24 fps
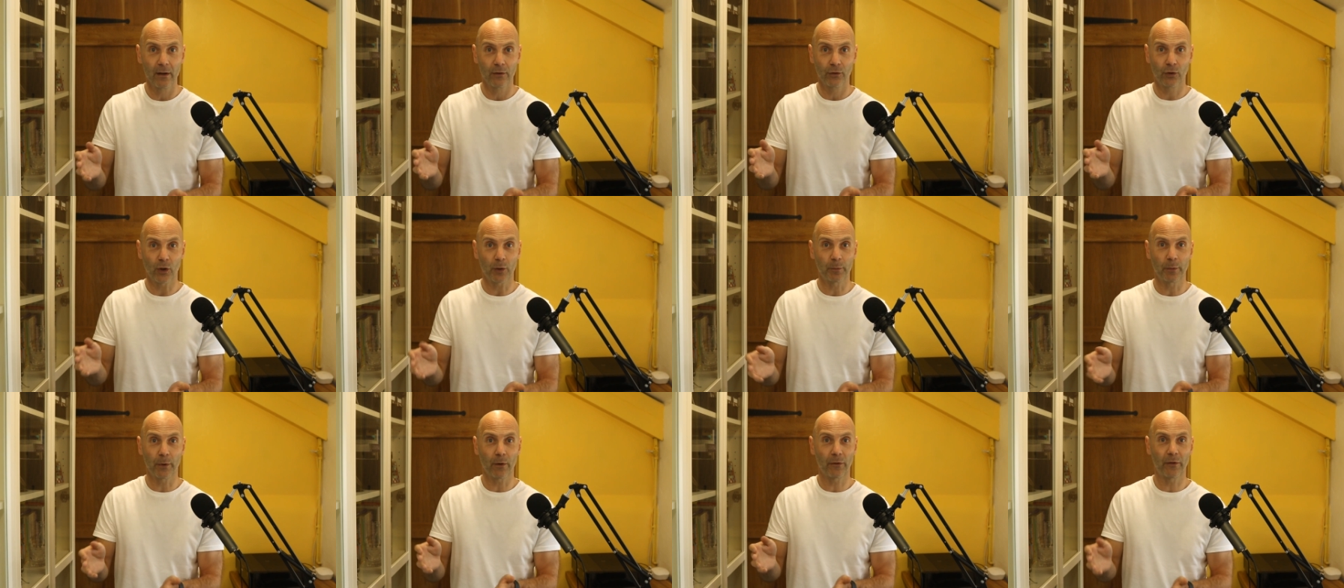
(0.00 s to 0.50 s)

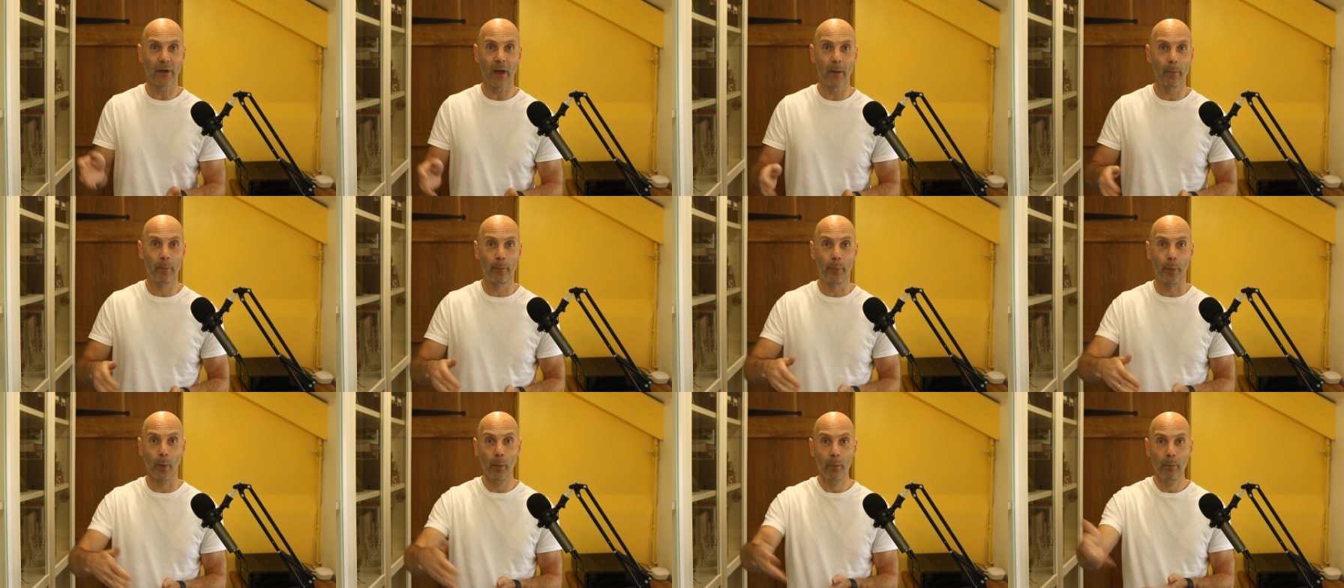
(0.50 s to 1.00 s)
just because their
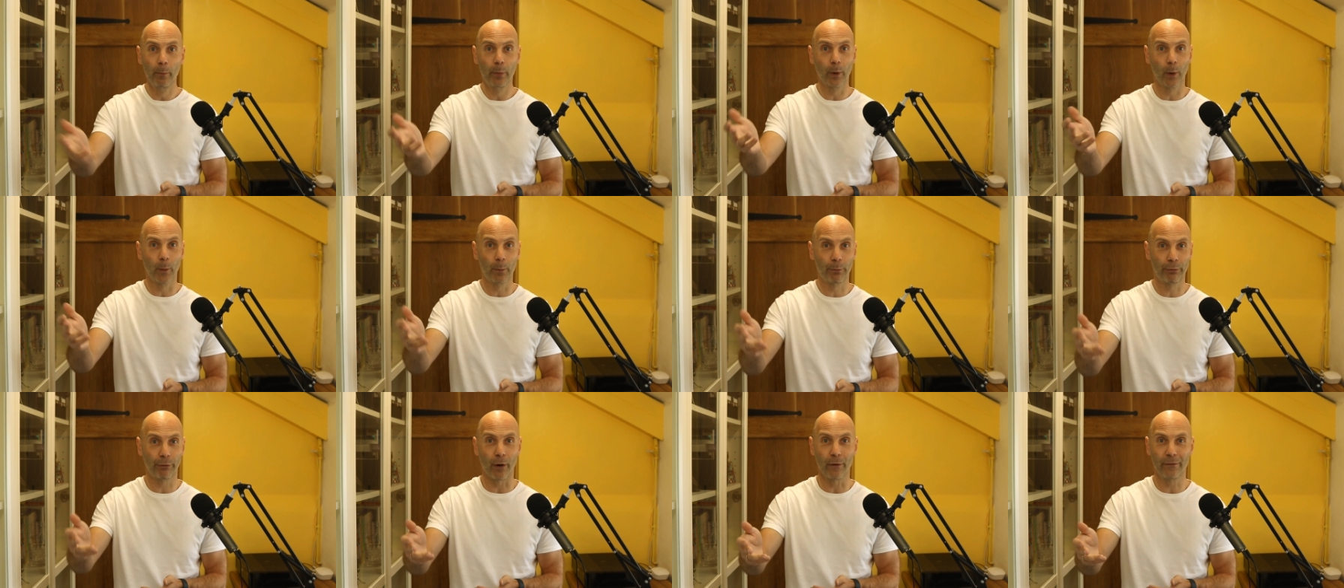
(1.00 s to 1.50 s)

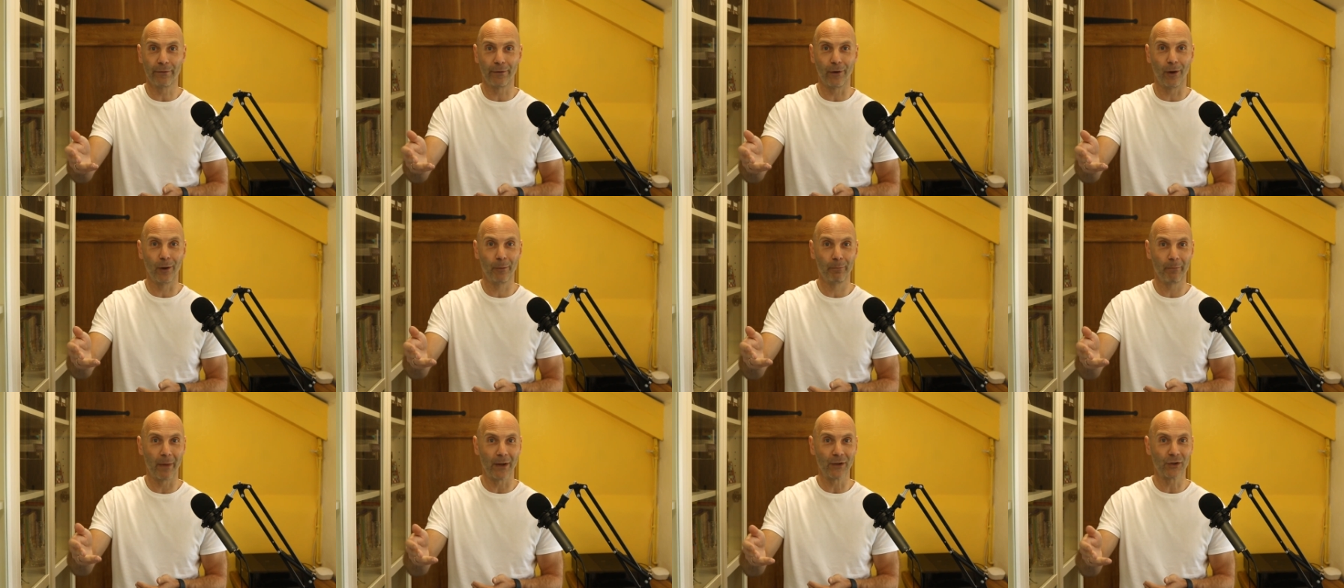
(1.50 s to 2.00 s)
Bumble
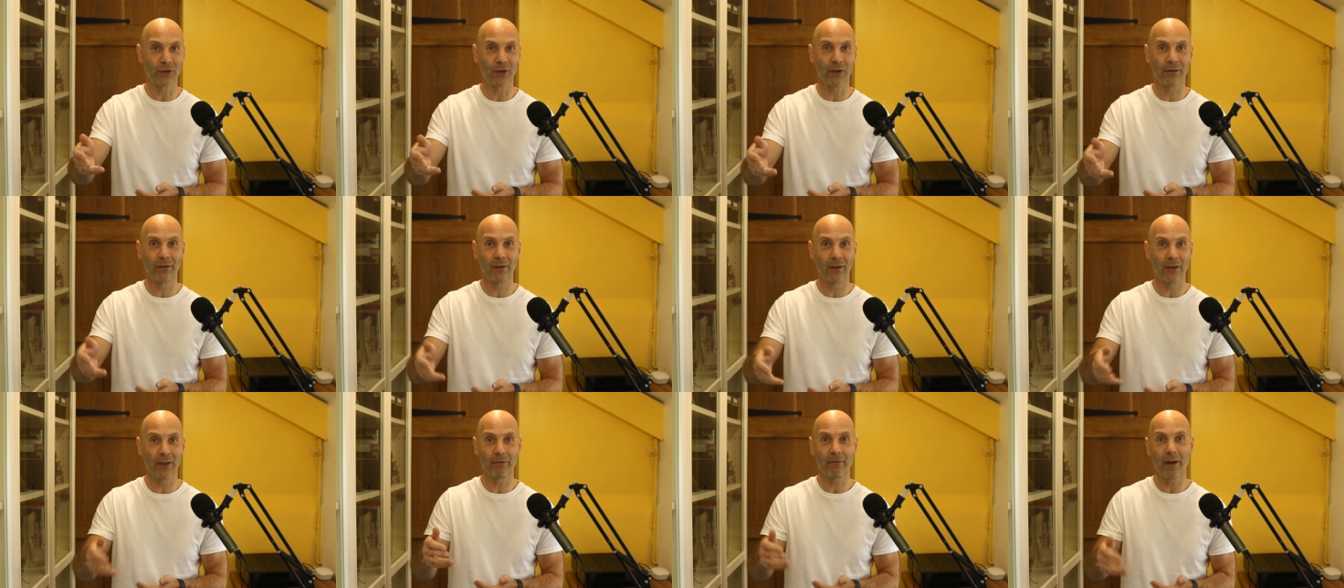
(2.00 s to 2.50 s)
profile
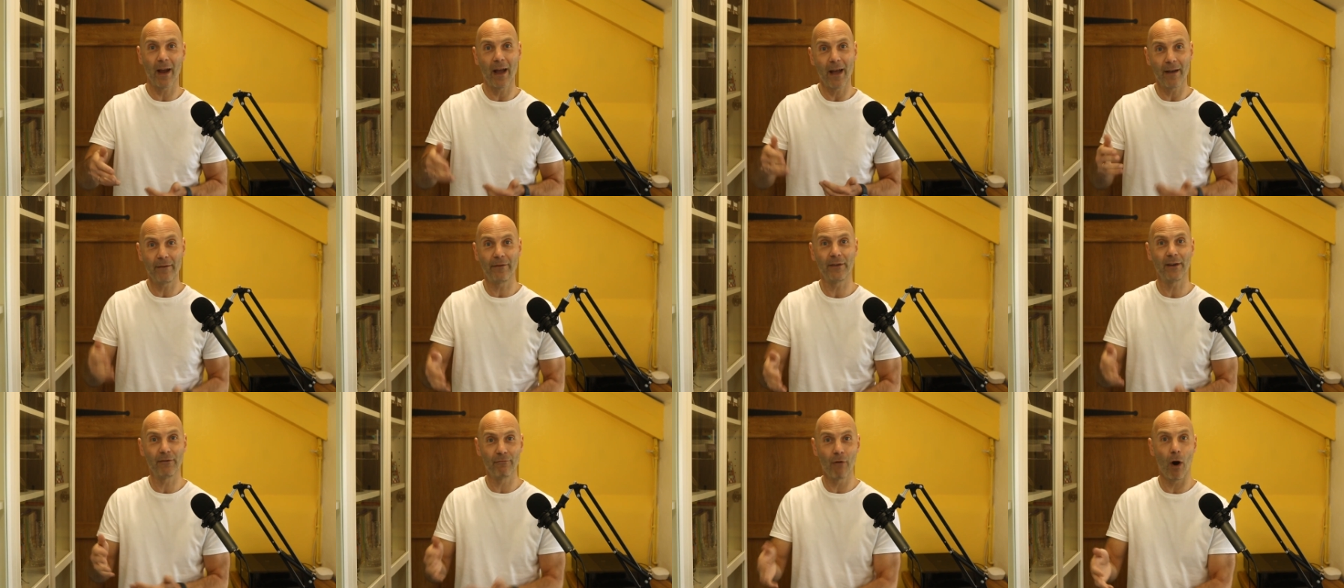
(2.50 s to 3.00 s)
mentioned that they're a
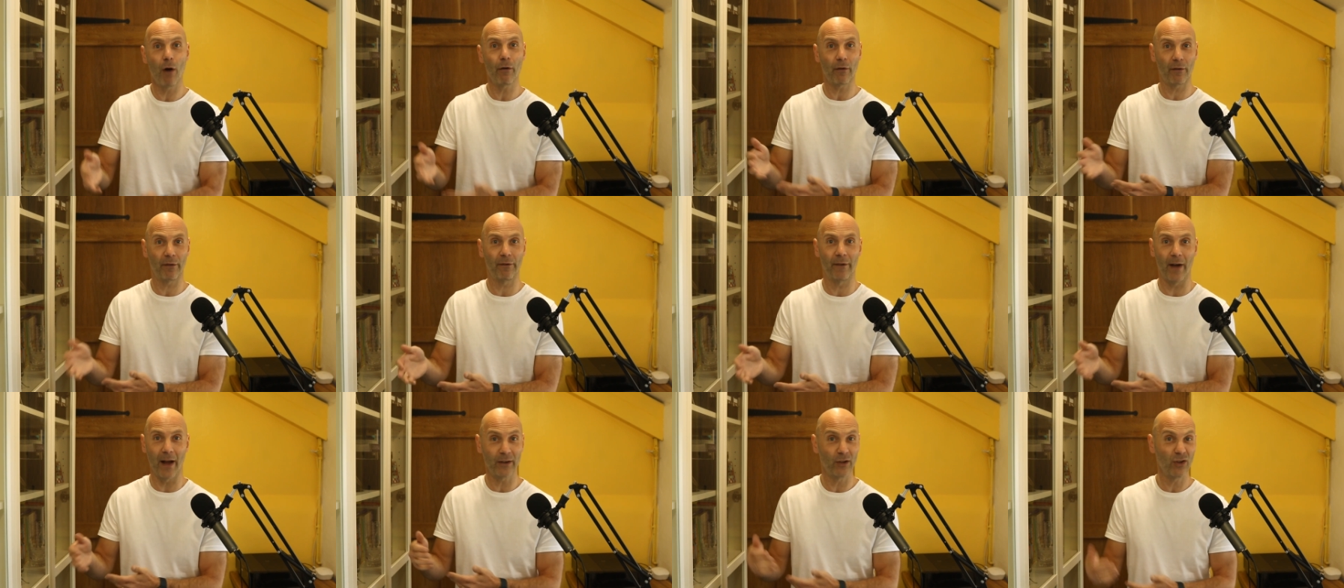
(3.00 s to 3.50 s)
heavy rock
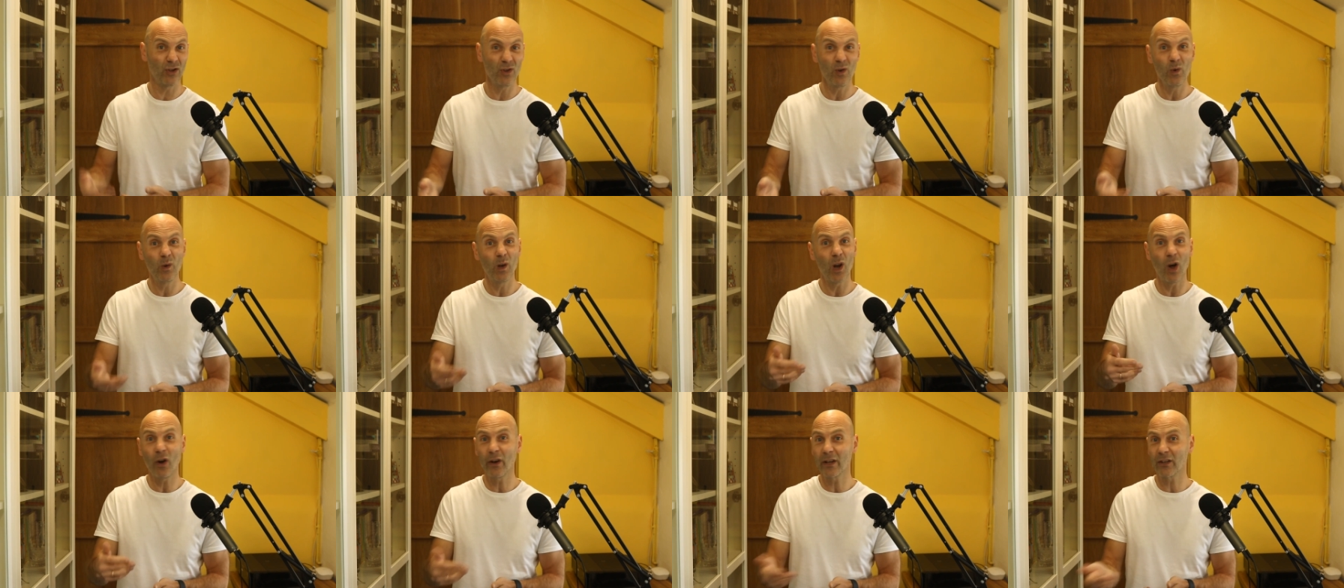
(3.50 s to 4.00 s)
fan and
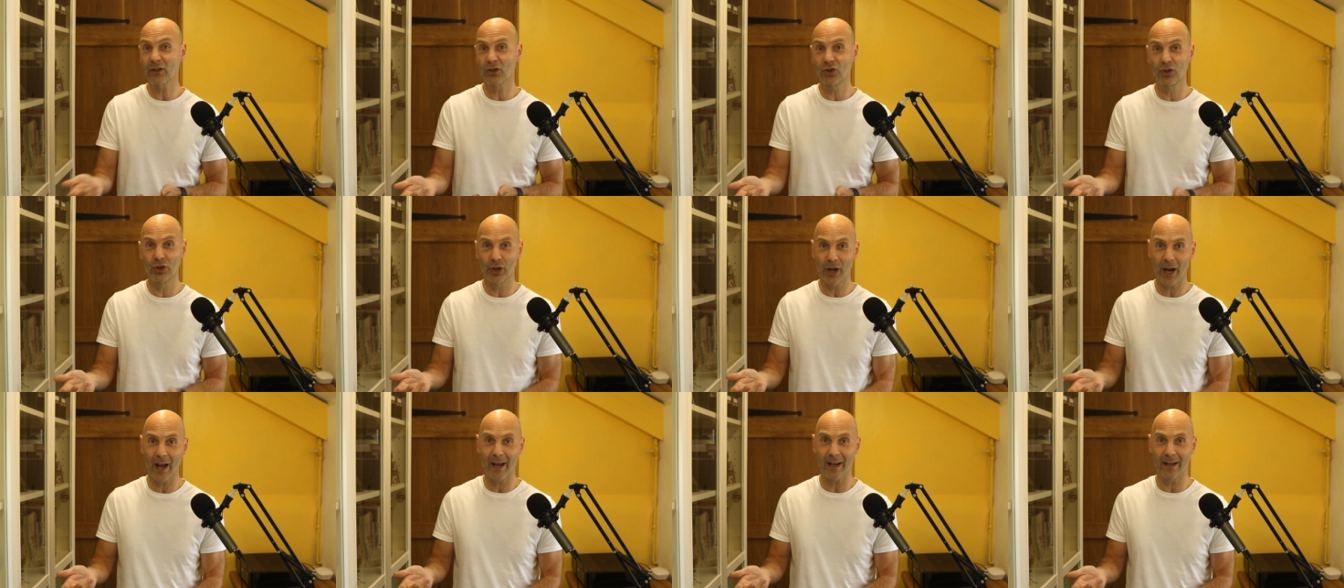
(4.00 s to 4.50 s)
you like
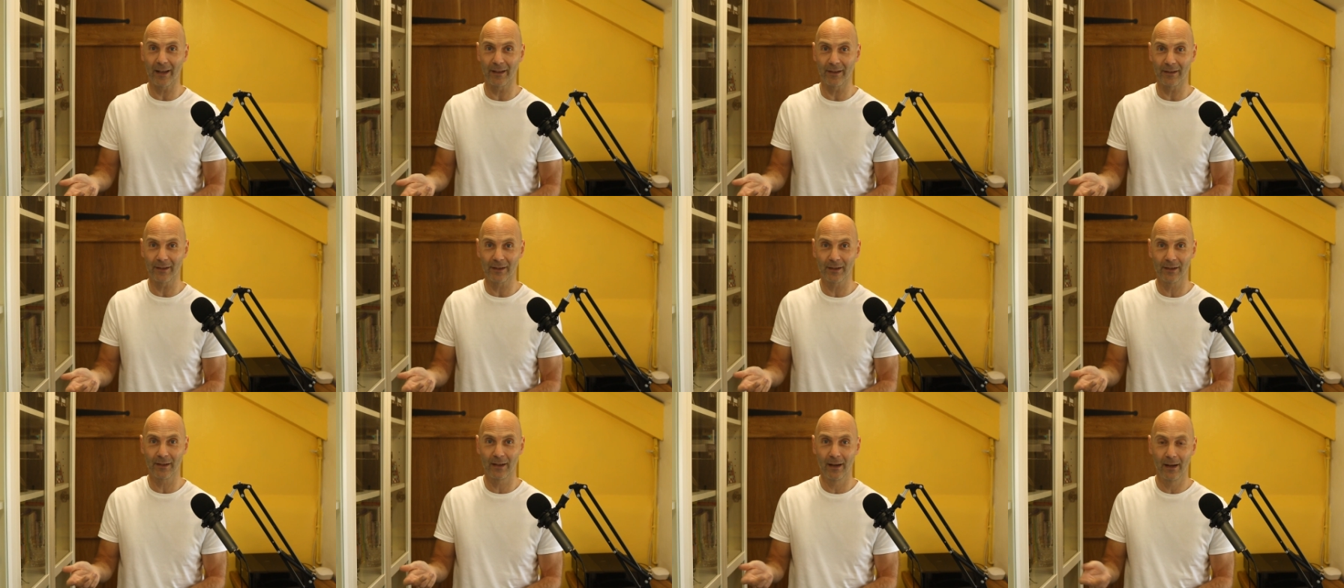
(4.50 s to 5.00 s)

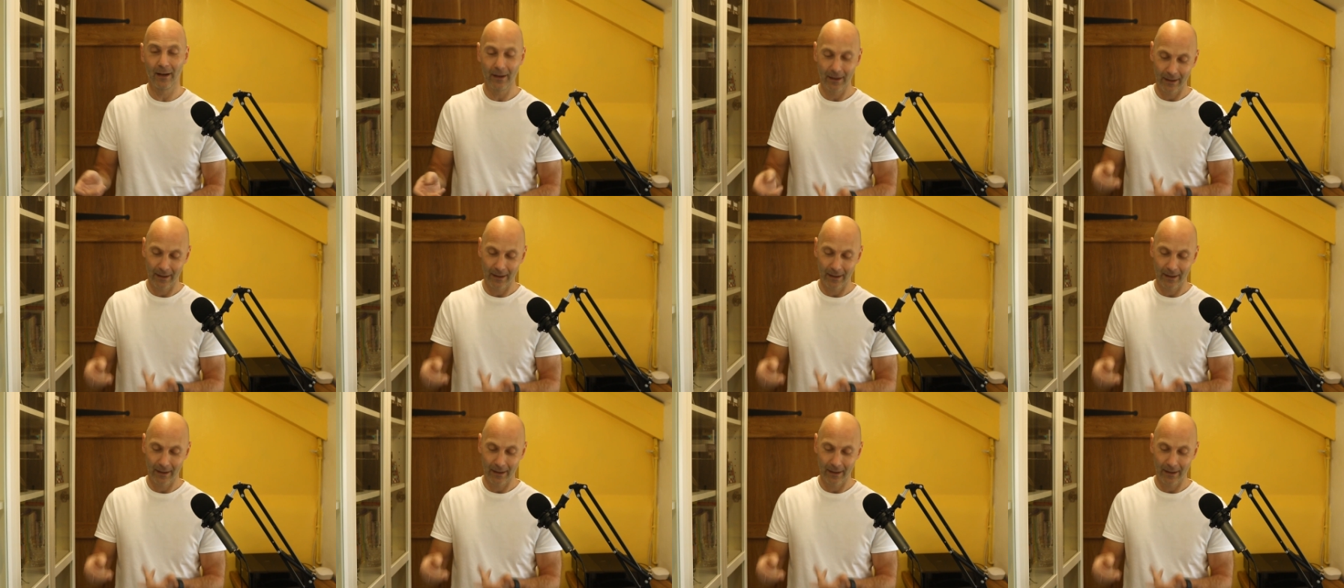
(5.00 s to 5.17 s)
jazz.